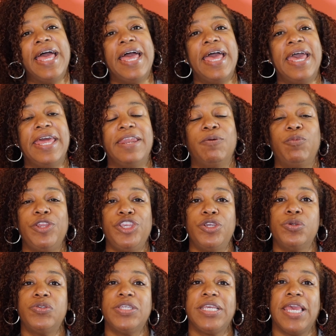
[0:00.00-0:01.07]
Henna, when
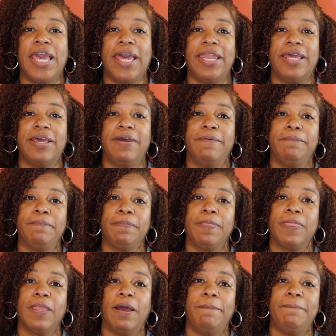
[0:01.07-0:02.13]
using henna,
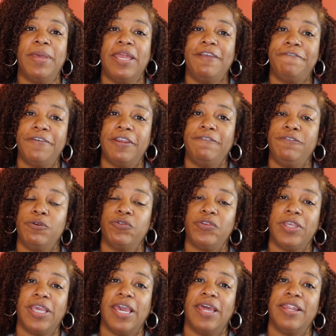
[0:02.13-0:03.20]
a benefit of
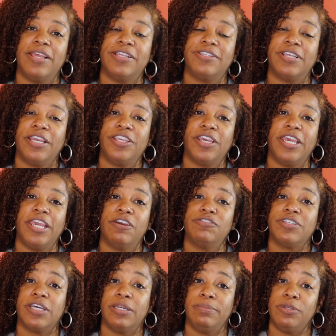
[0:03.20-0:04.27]
using henna is that your hair is
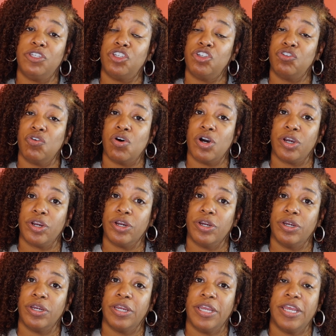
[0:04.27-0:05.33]
going to be
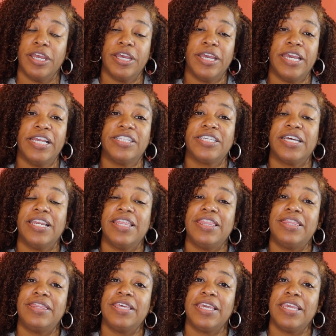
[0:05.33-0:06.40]
stronger. It's going to
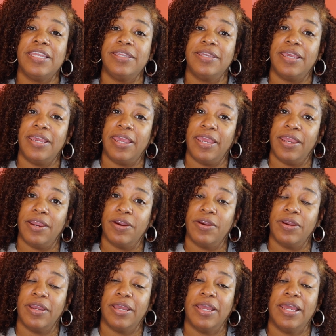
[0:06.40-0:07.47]
thicken your
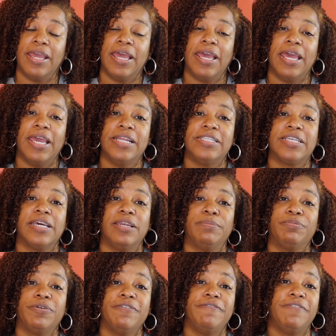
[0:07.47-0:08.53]
hair. It's going to
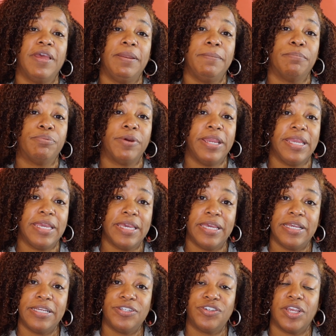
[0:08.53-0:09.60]
prevent
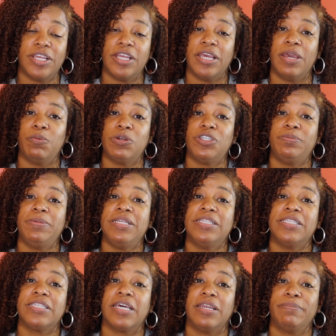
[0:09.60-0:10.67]
breakage, which means
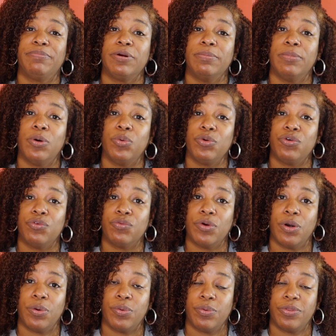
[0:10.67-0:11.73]
it's going to promote
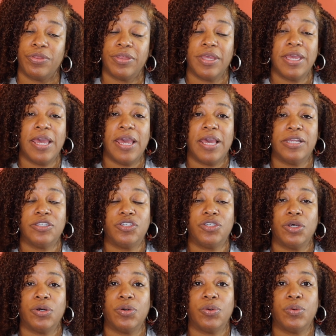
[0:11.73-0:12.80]
growth. And
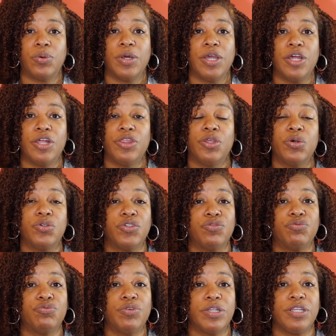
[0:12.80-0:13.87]
so those are
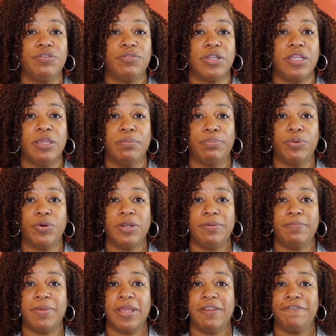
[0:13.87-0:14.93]
really, really
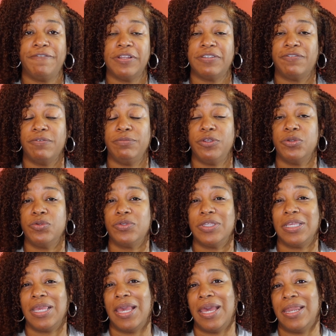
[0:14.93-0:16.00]
important benefits from
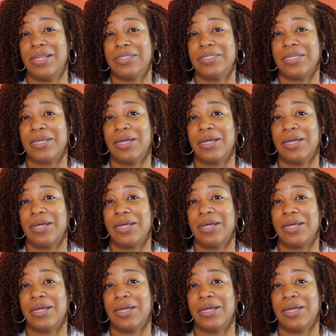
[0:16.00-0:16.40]
using henna